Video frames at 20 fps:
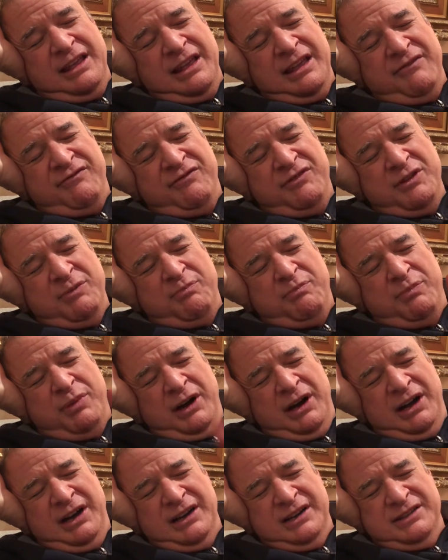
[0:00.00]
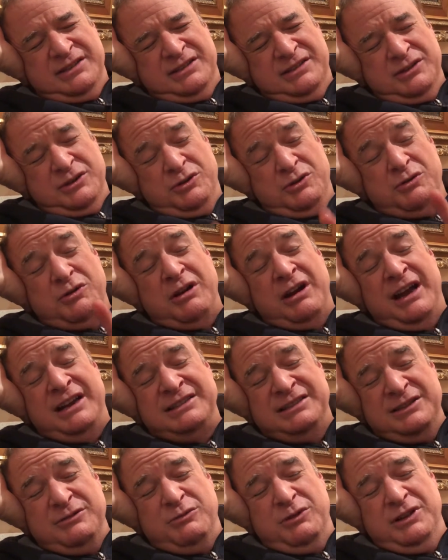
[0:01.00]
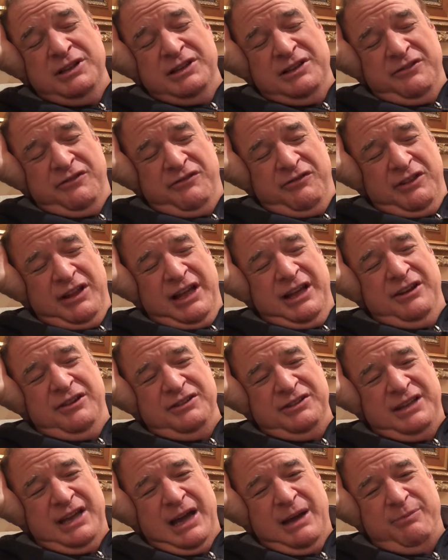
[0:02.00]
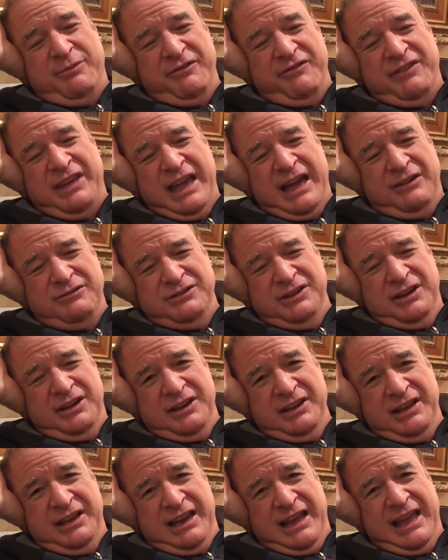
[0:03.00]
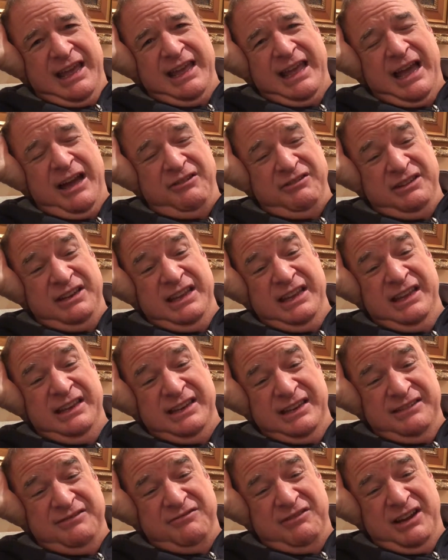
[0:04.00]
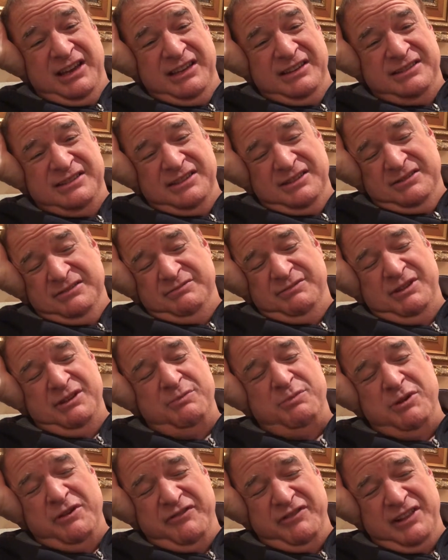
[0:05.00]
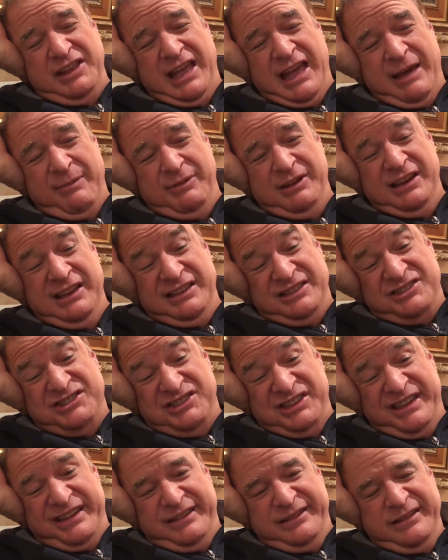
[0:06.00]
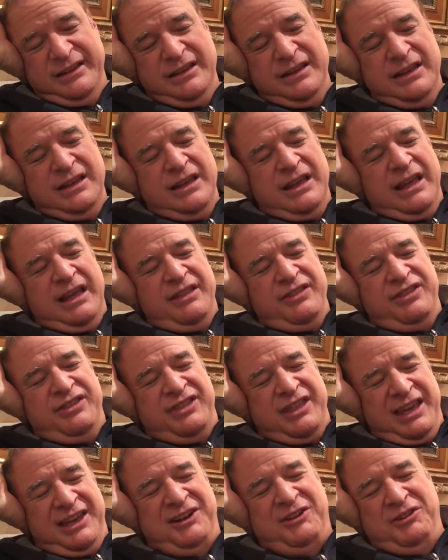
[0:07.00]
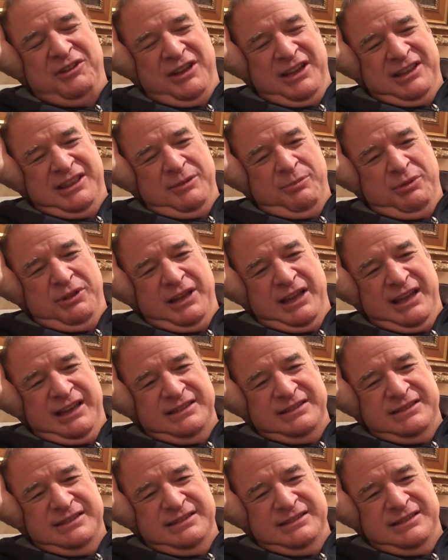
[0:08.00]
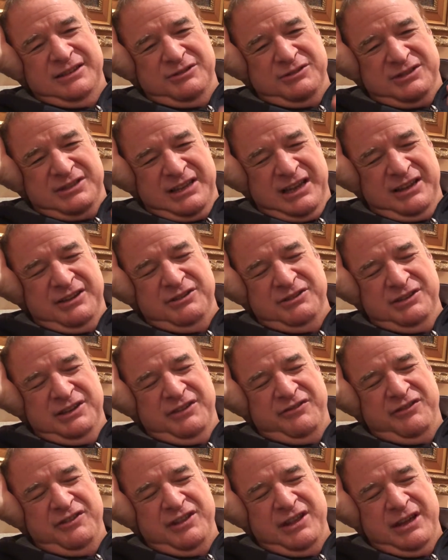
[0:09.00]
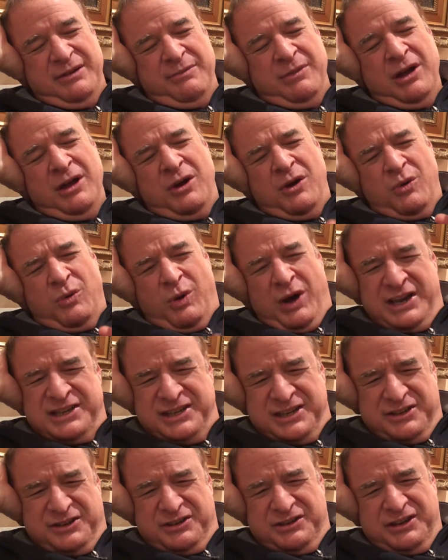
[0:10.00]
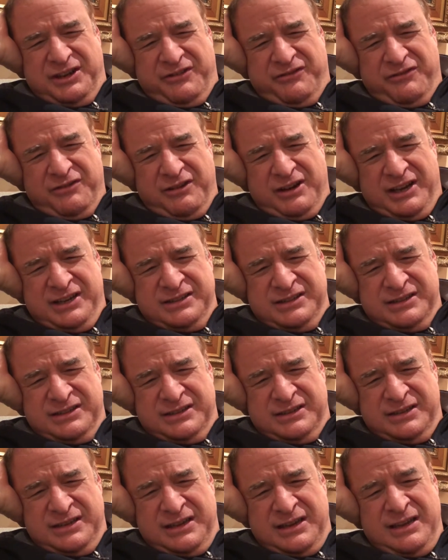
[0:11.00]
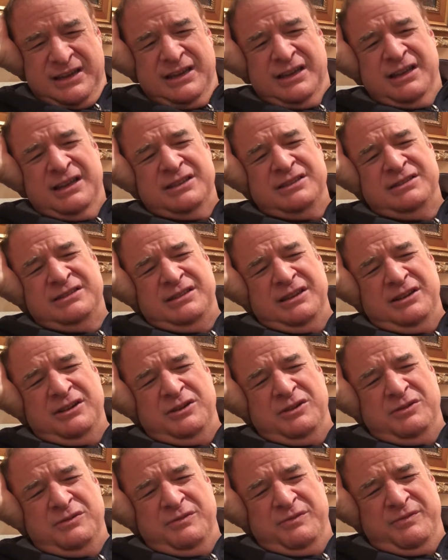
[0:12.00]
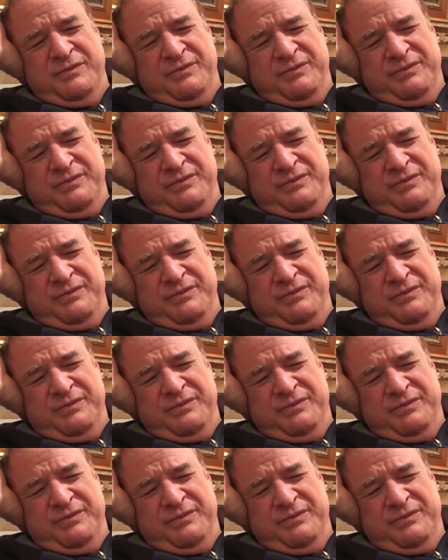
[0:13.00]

if the bugs, who are actually willing to fly on top of cow dung and hang out and eat it, right? So they're perfectly happy to eat shit. They don't like the plants, so it's not good enough for them. Why is it good enough for us? So